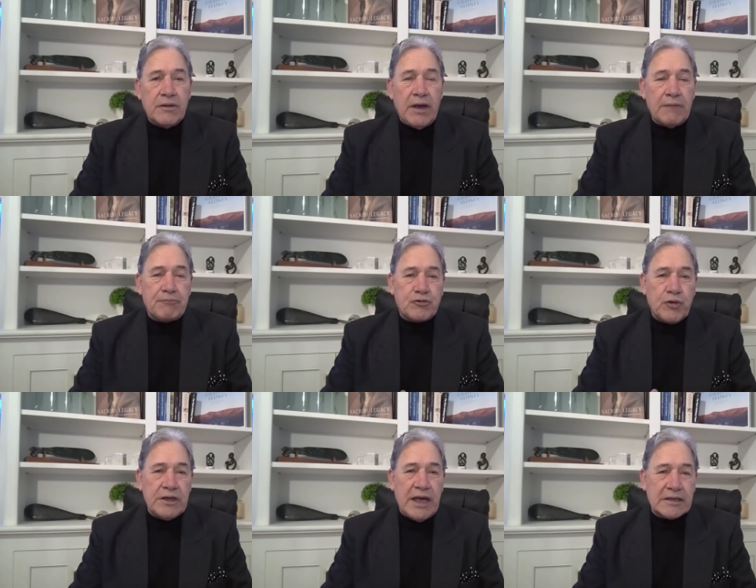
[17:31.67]

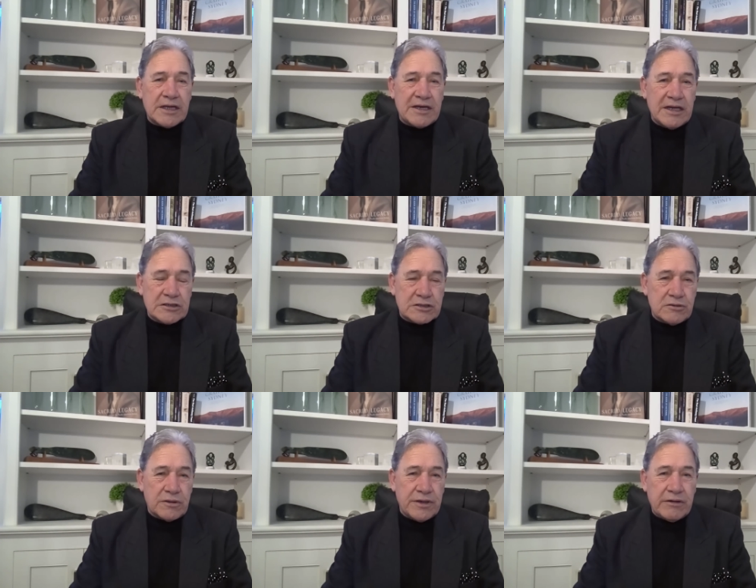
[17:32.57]
Between ACT and
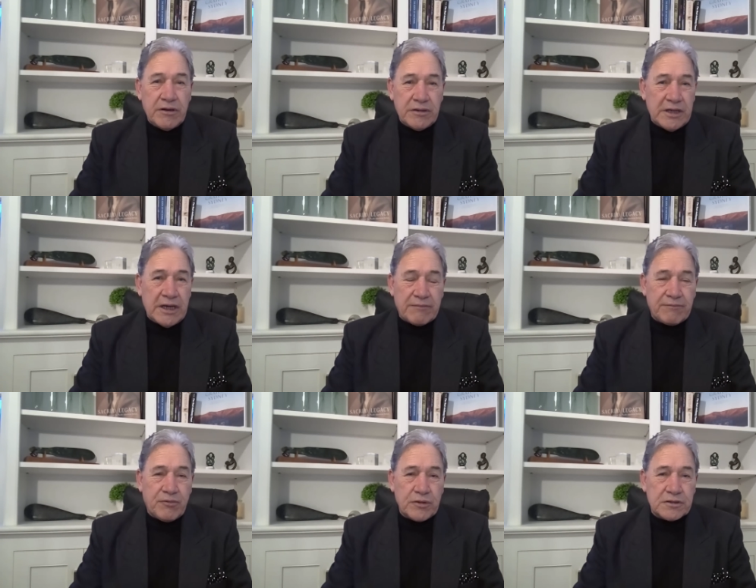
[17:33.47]
National, they're only
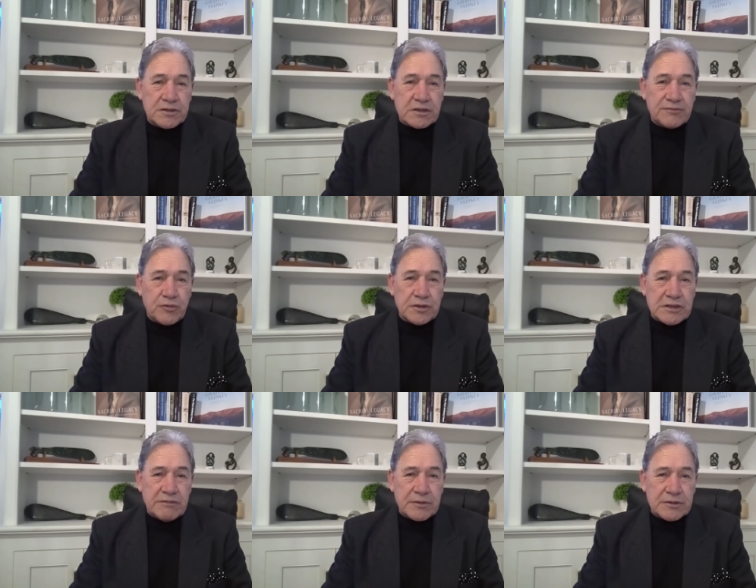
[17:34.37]
at 46,
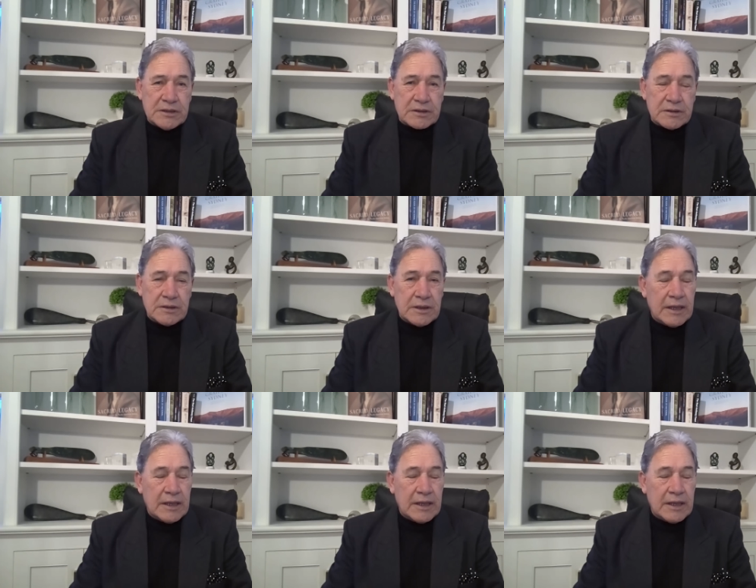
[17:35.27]
47%.